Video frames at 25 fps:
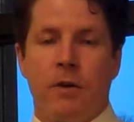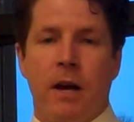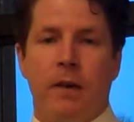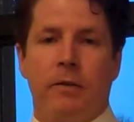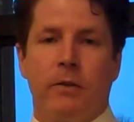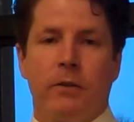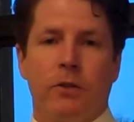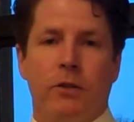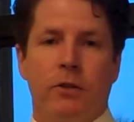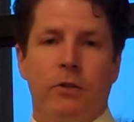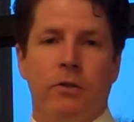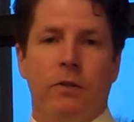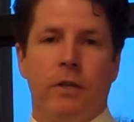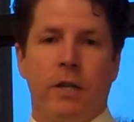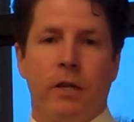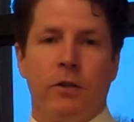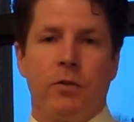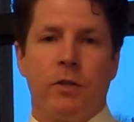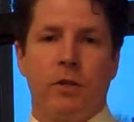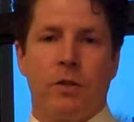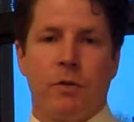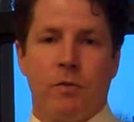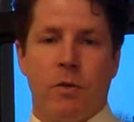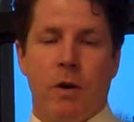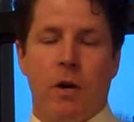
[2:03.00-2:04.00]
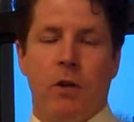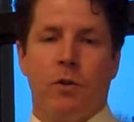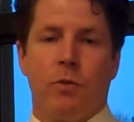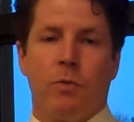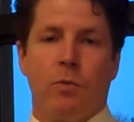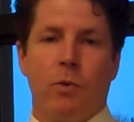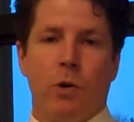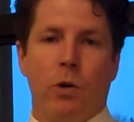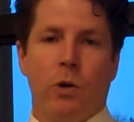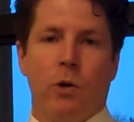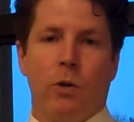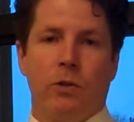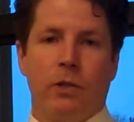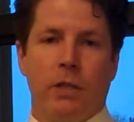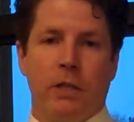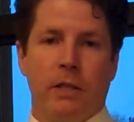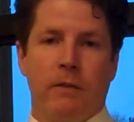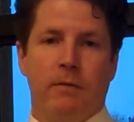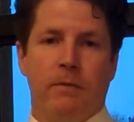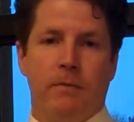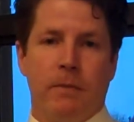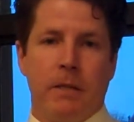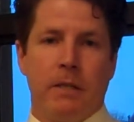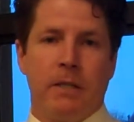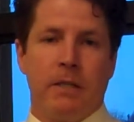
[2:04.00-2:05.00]
travel to countries around the world,
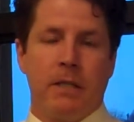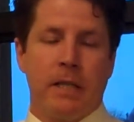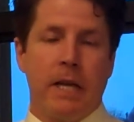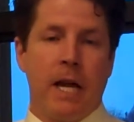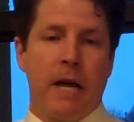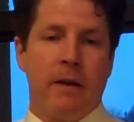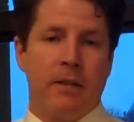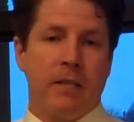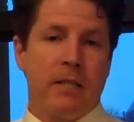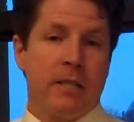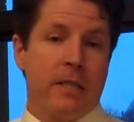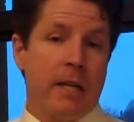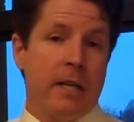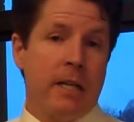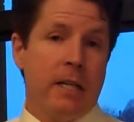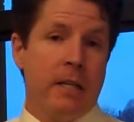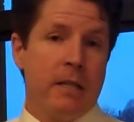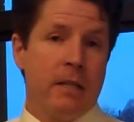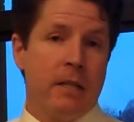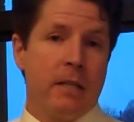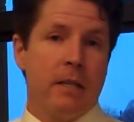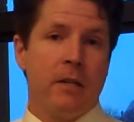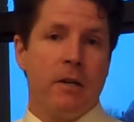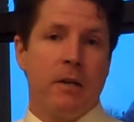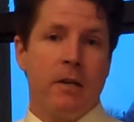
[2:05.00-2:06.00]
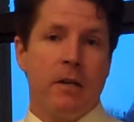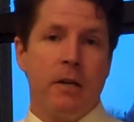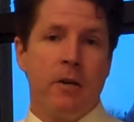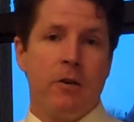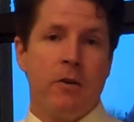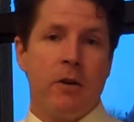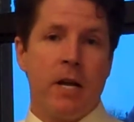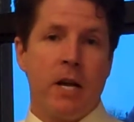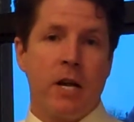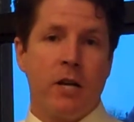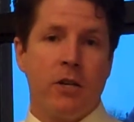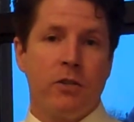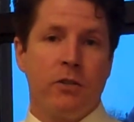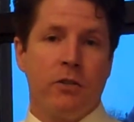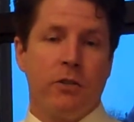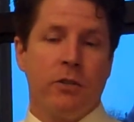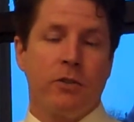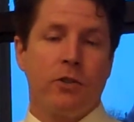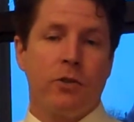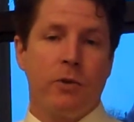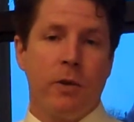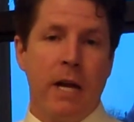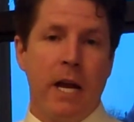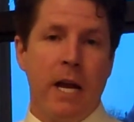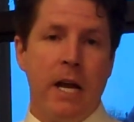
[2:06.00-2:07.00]
and I've studied international
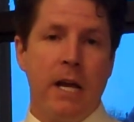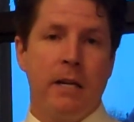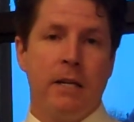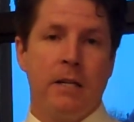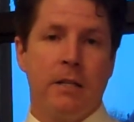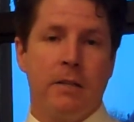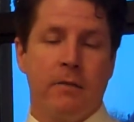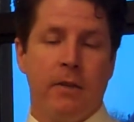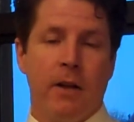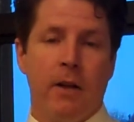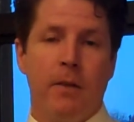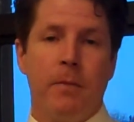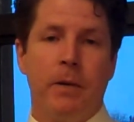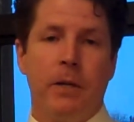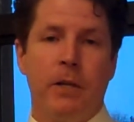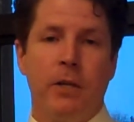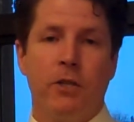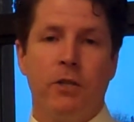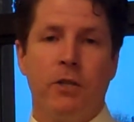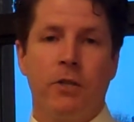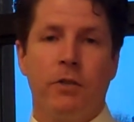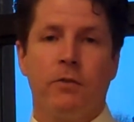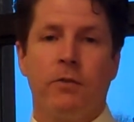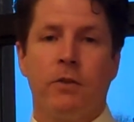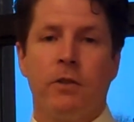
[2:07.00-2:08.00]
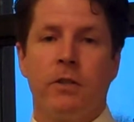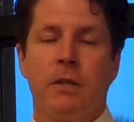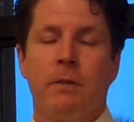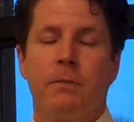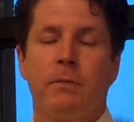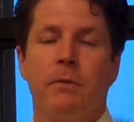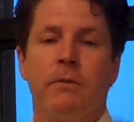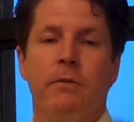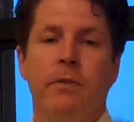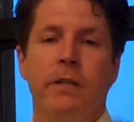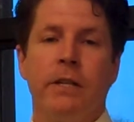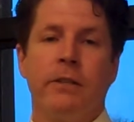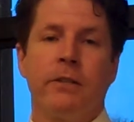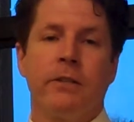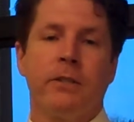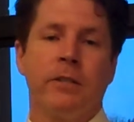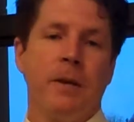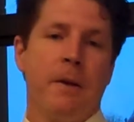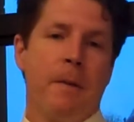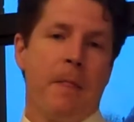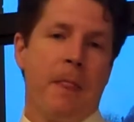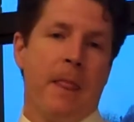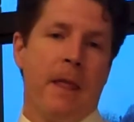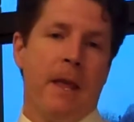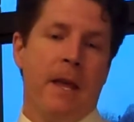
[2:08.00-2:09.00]
trade and development issues for a number of years.
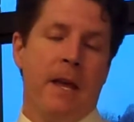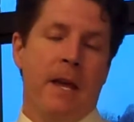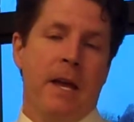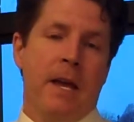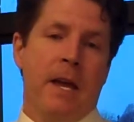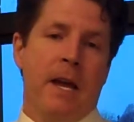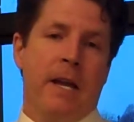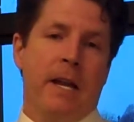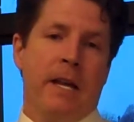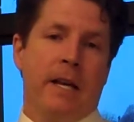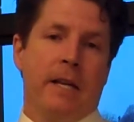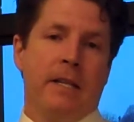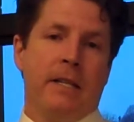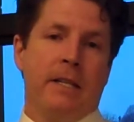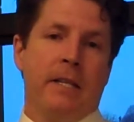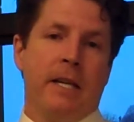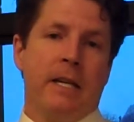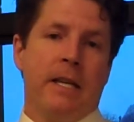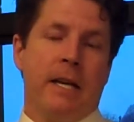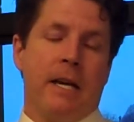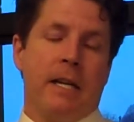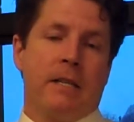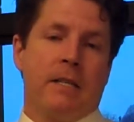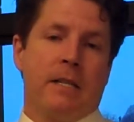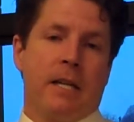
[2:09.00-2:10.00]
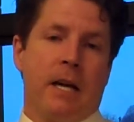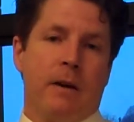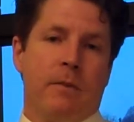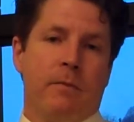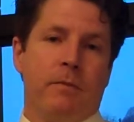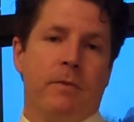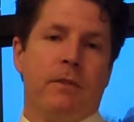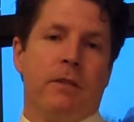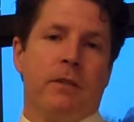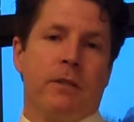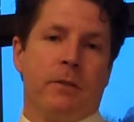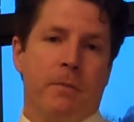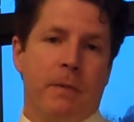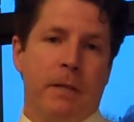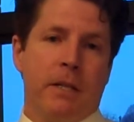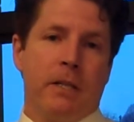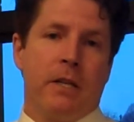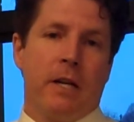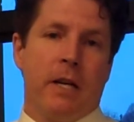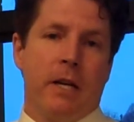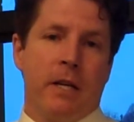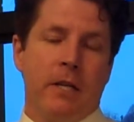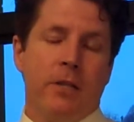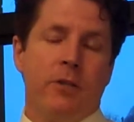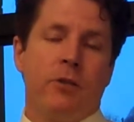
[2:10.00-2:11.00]
And I can say that there's been
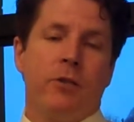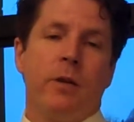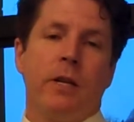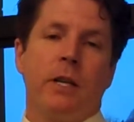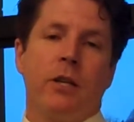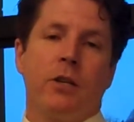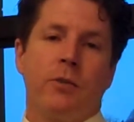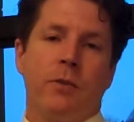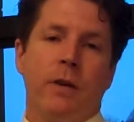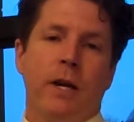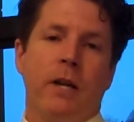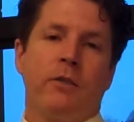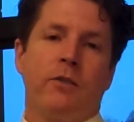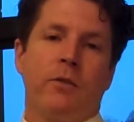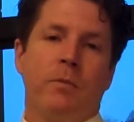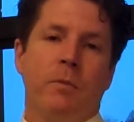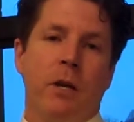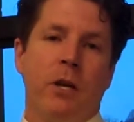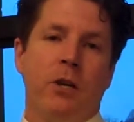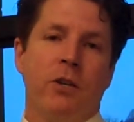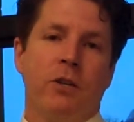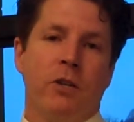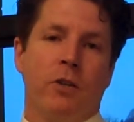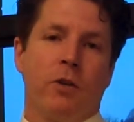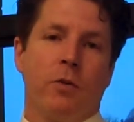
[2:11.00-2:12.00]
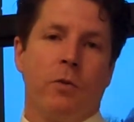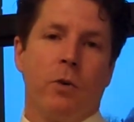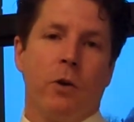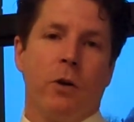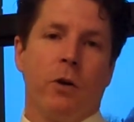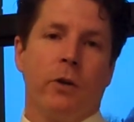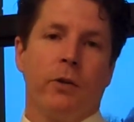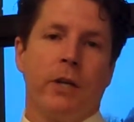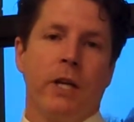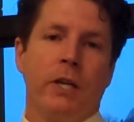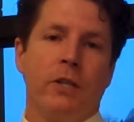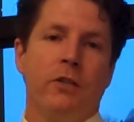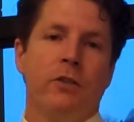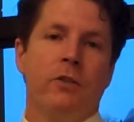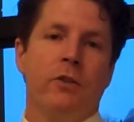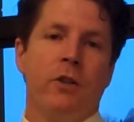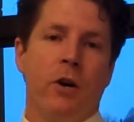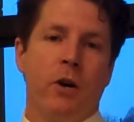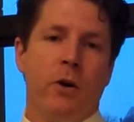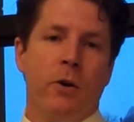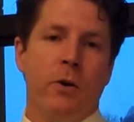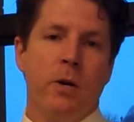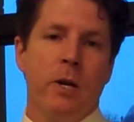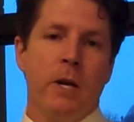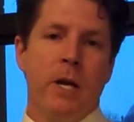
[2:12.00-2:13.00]
an interesting transformation in the world. As you
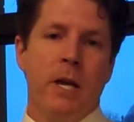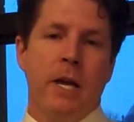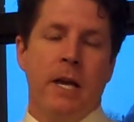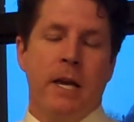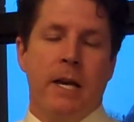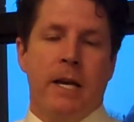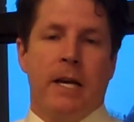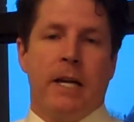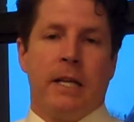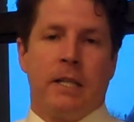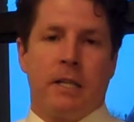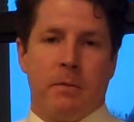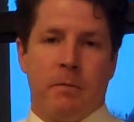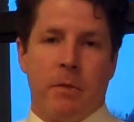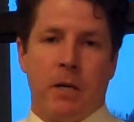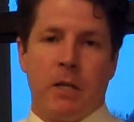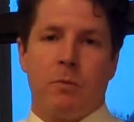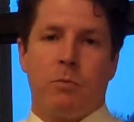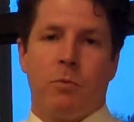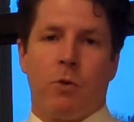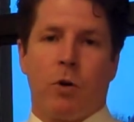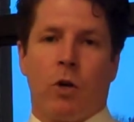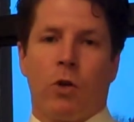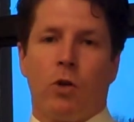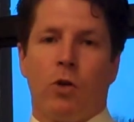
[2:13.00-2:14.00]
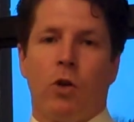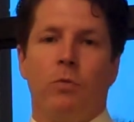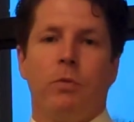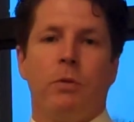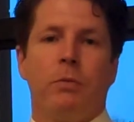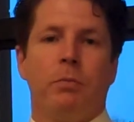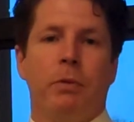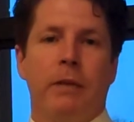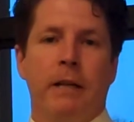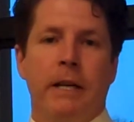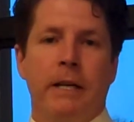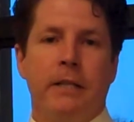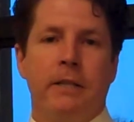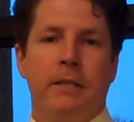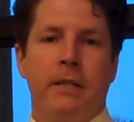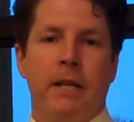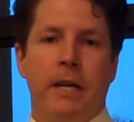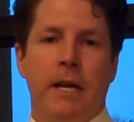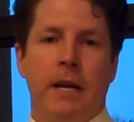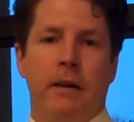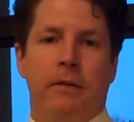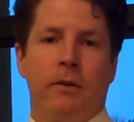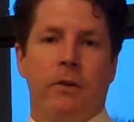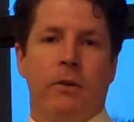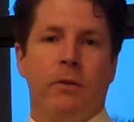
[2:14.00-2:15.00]
know, it's a much more global place
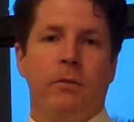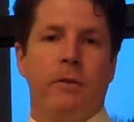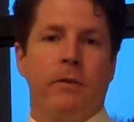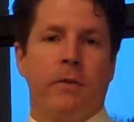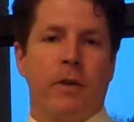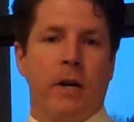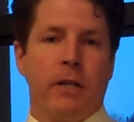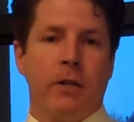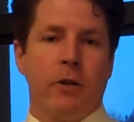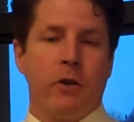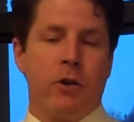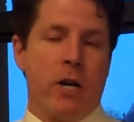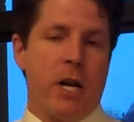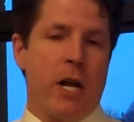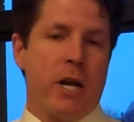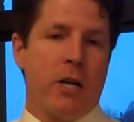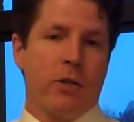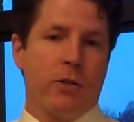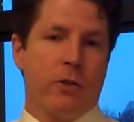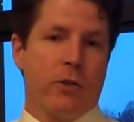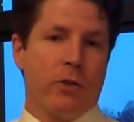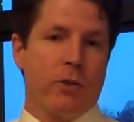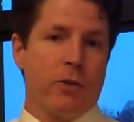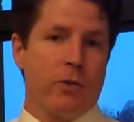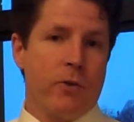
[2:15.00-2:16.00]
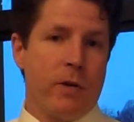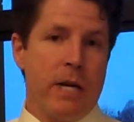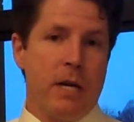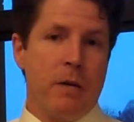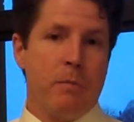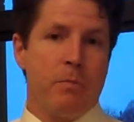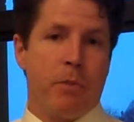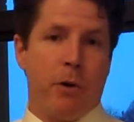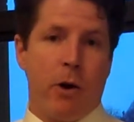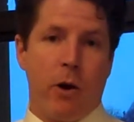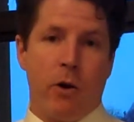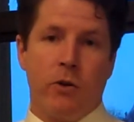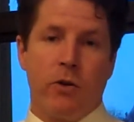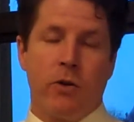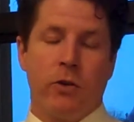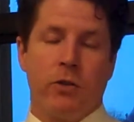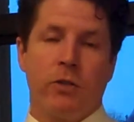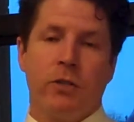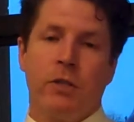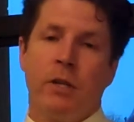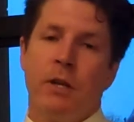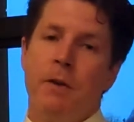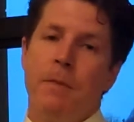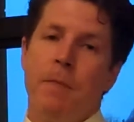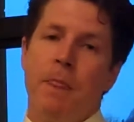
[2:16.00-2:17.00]
than ever. We've got international trade
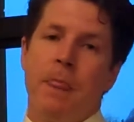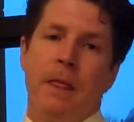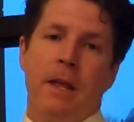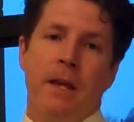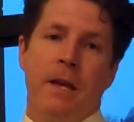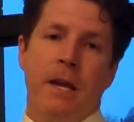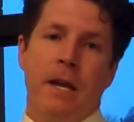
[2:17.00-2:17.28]
partners